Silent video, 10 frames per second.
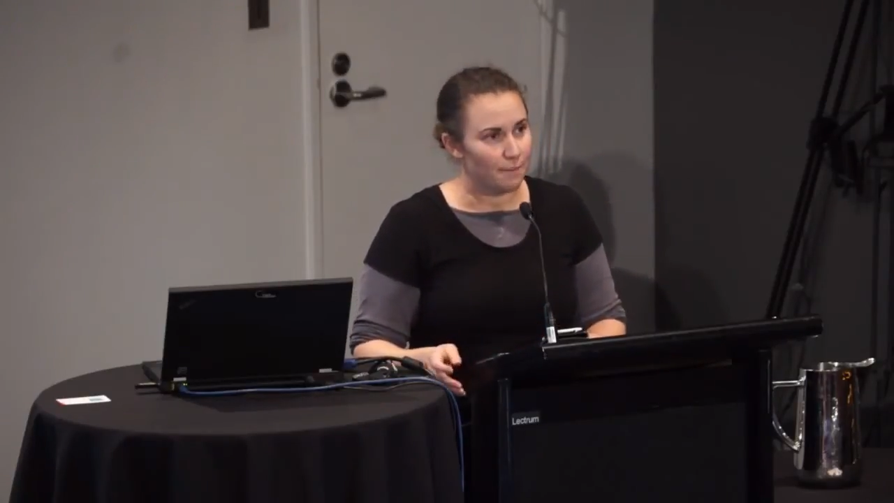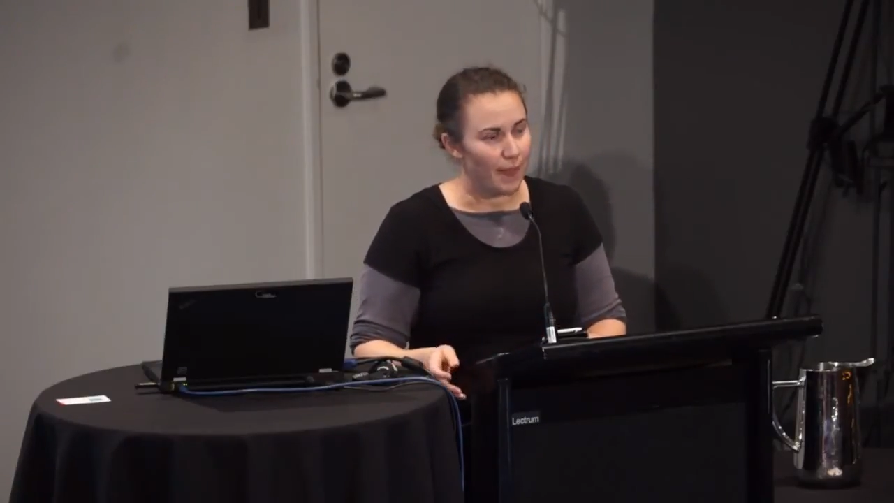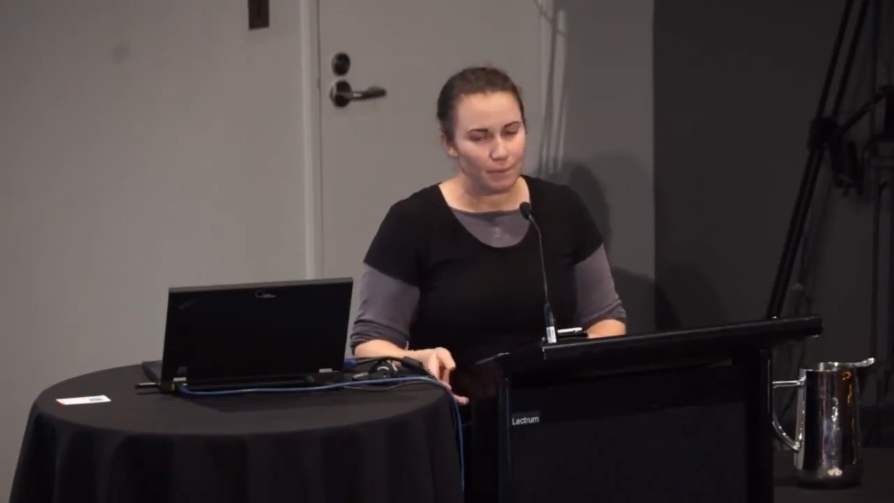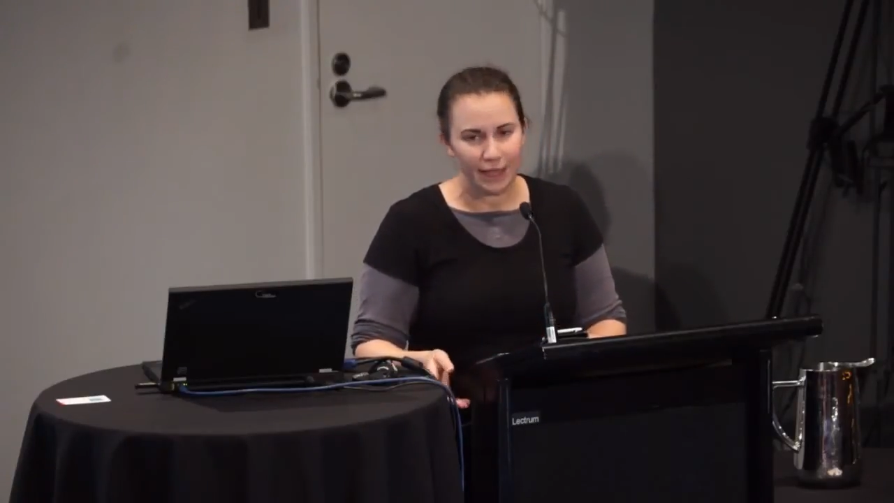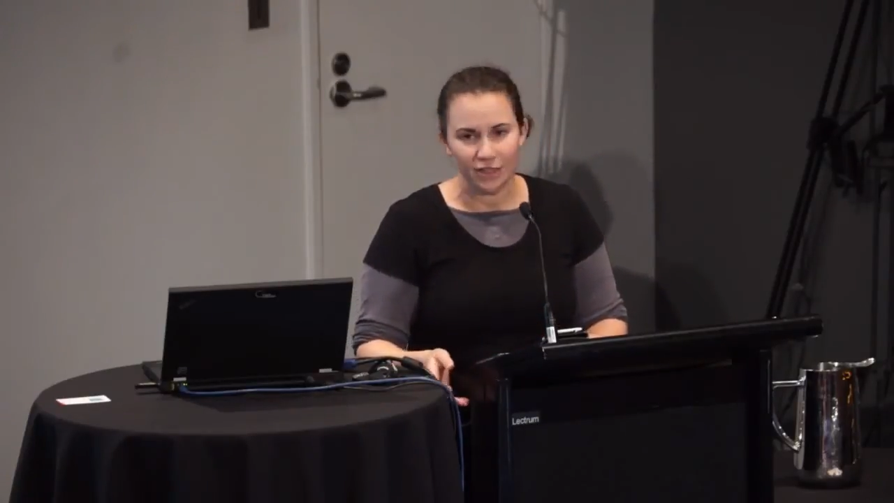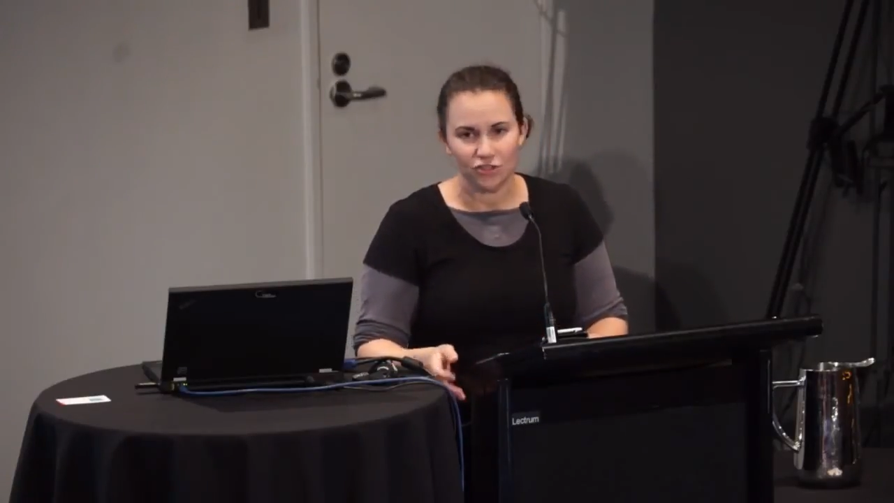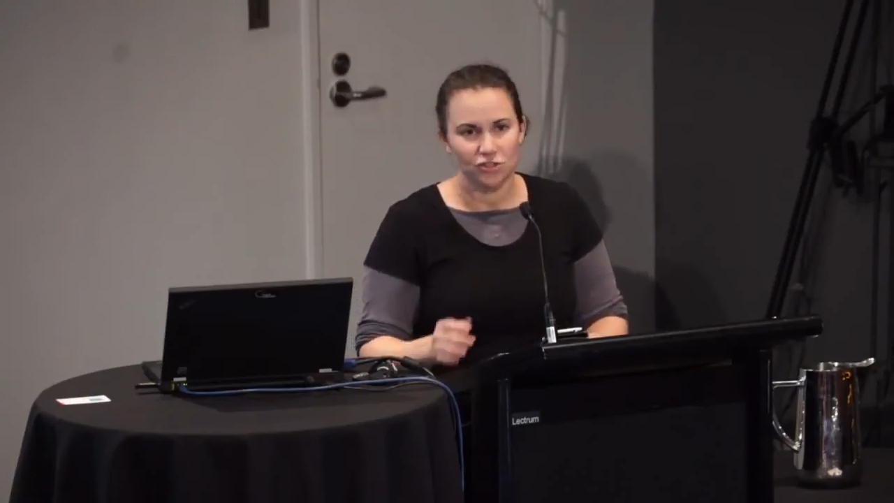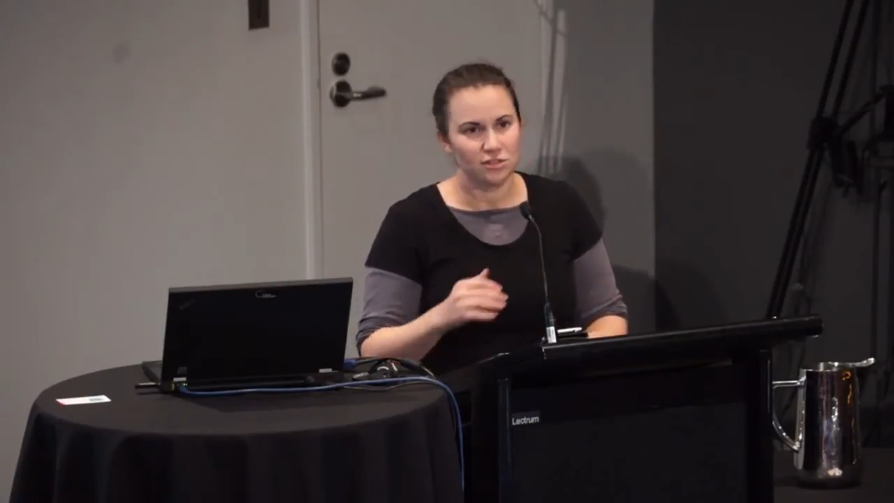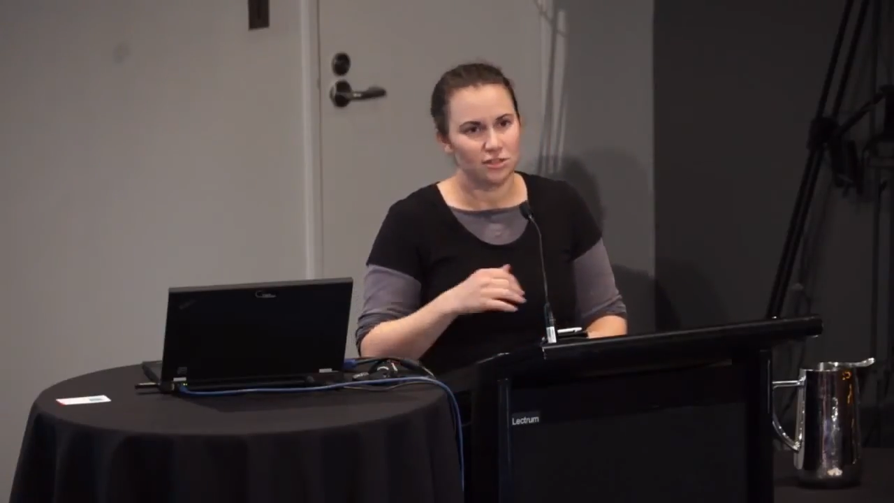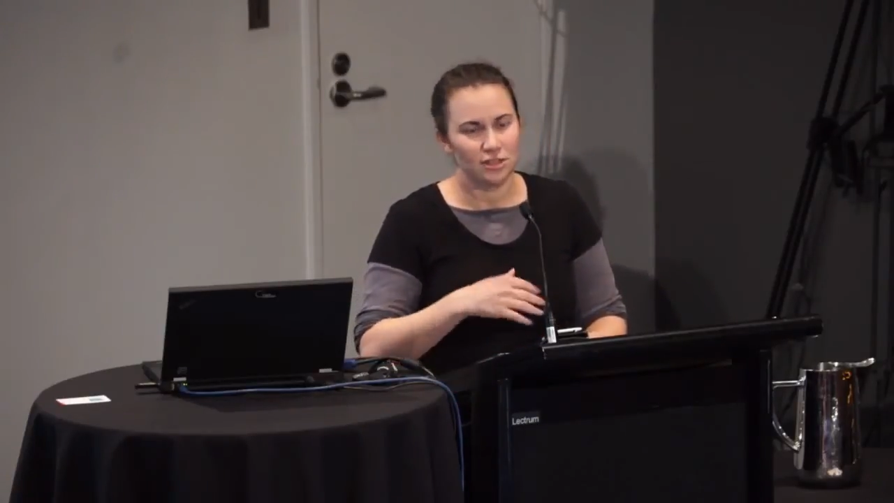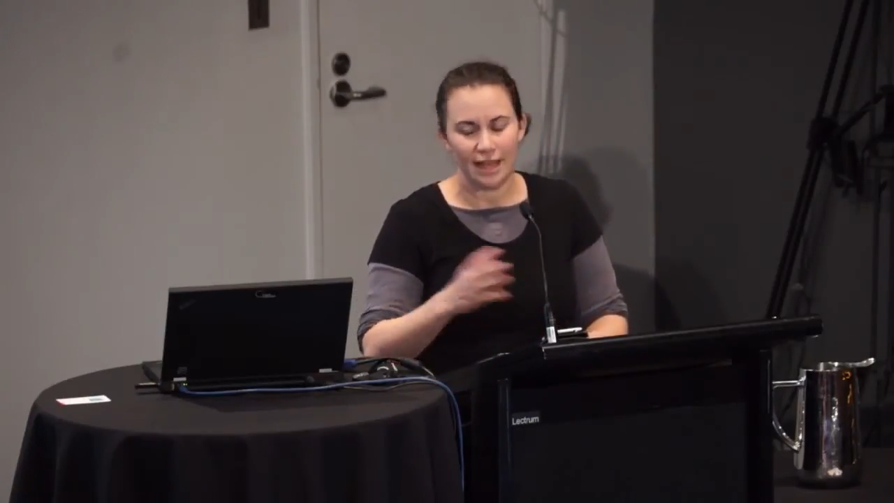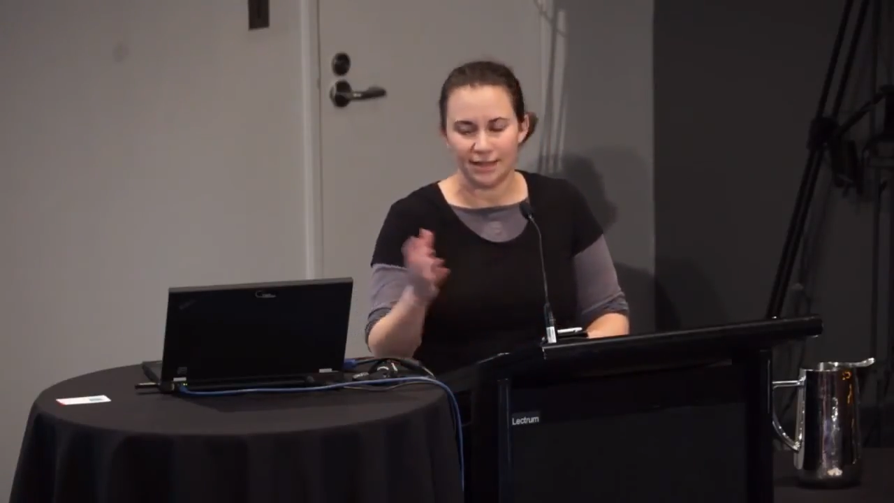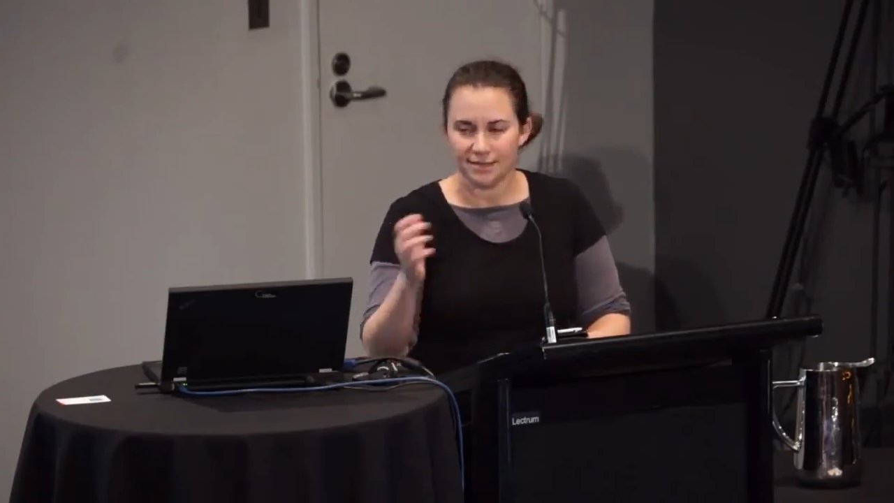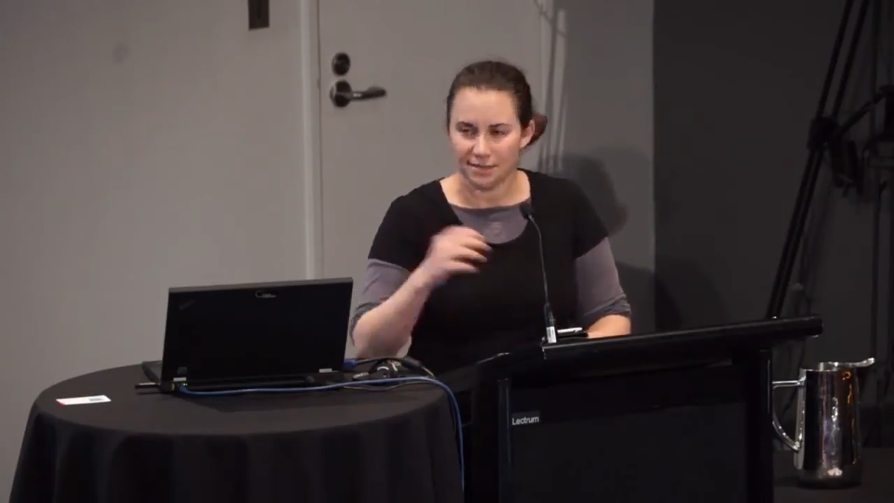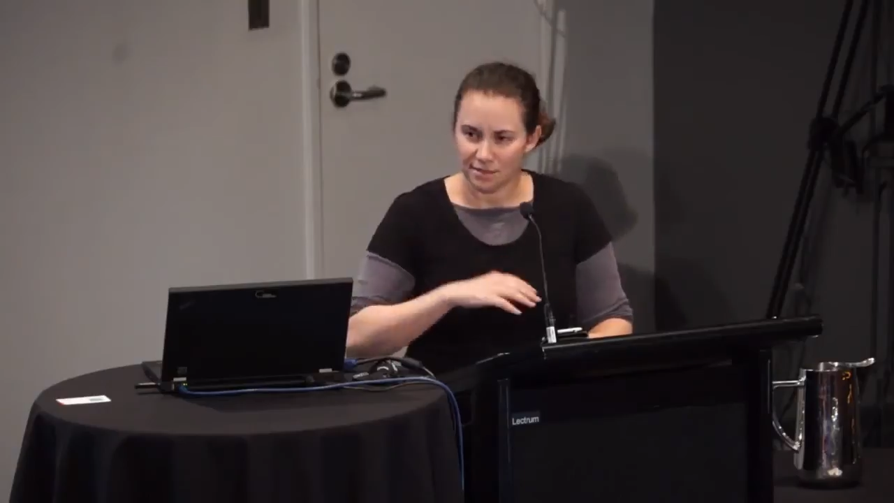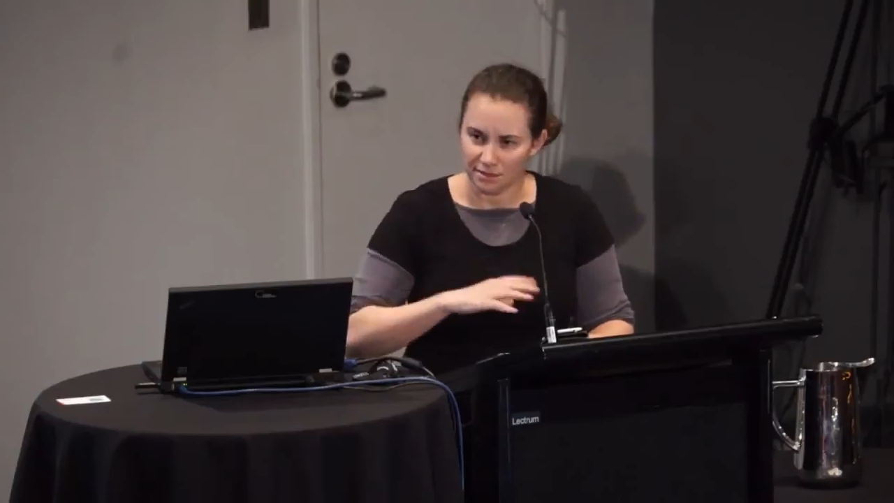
applications and analysis